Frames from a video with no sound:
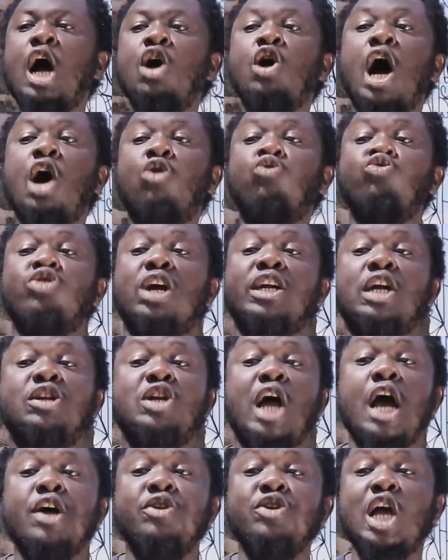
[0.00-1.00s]
I
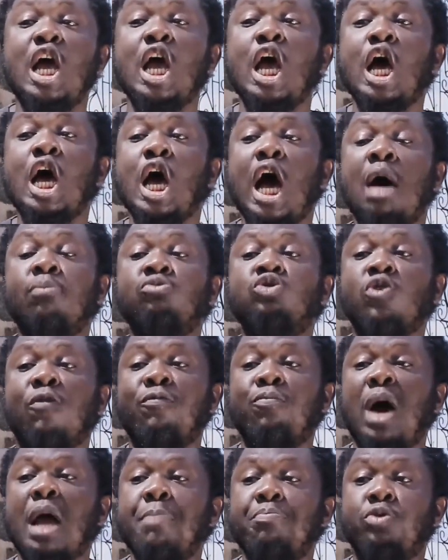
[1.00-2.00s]
would rather die in the
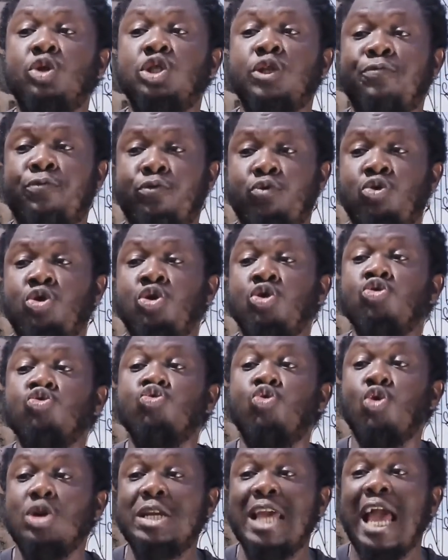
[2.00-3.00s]
arms of my beautiful